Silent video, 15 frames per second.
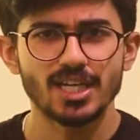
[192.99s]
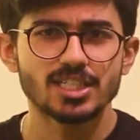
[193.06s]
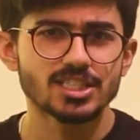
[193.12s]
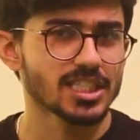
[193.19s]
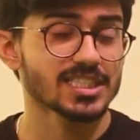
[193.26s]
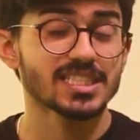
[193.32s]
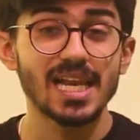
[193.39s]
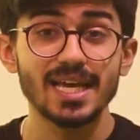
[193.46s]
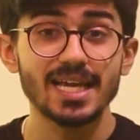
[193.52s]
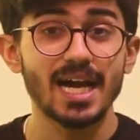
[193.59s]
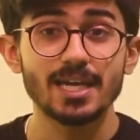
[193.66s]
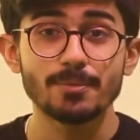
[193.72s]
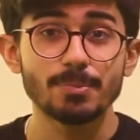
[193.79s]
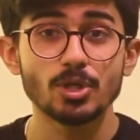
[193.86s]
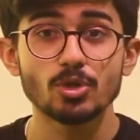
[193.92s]
Just like
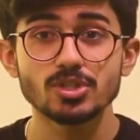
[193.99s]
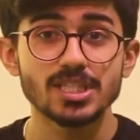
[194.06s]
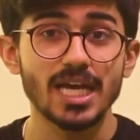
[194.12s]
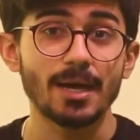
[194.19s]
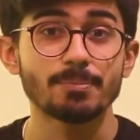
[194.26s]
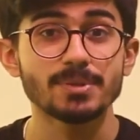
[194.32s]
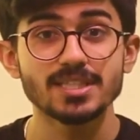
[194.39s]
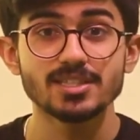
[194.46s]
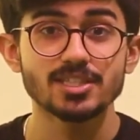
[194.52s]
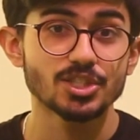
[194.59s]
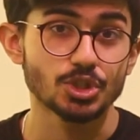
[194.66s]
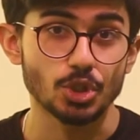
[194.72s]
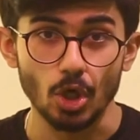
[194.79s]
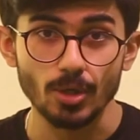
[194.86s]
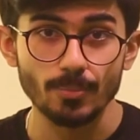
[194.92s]
IPOs happen in the
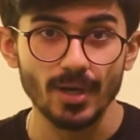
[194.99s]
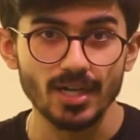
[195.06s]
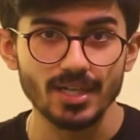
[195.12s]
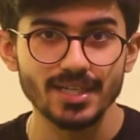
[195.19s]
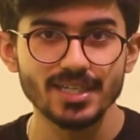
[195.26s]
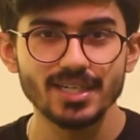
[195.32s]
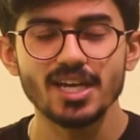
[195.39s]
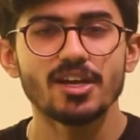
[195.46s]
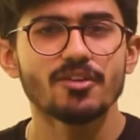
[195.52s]
stock market,